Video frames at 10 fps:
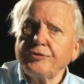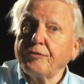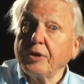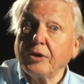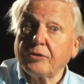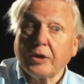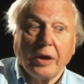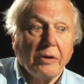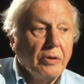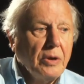50 years
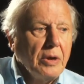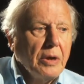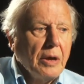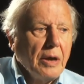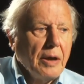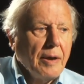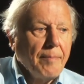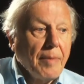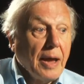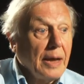ago,
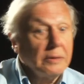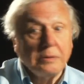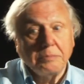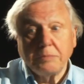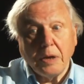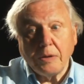and